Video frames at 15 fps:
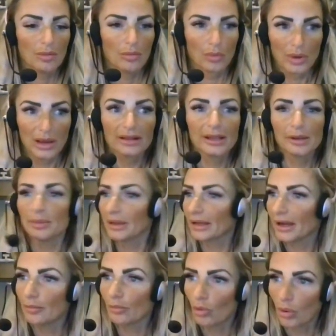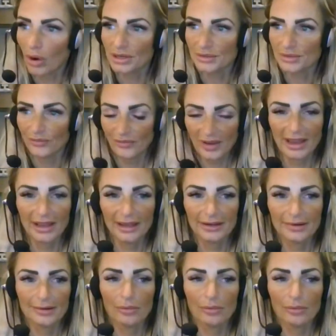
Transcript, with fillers: really become quantum fit,